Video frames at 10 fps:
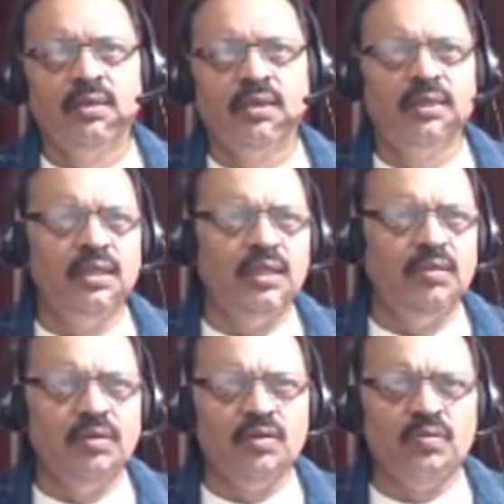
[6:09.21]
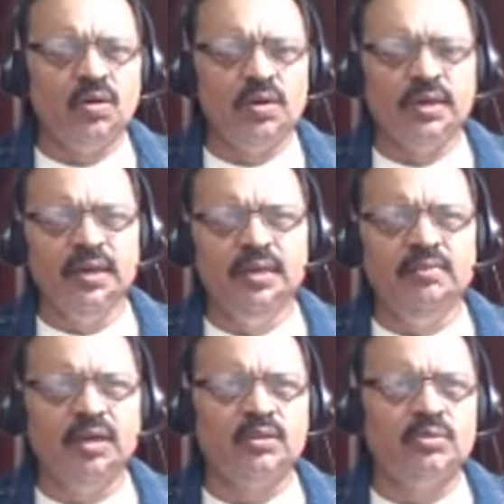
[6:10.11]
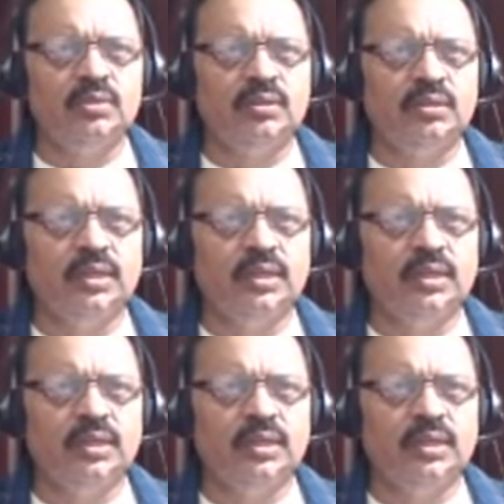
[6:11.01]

They never want anyone to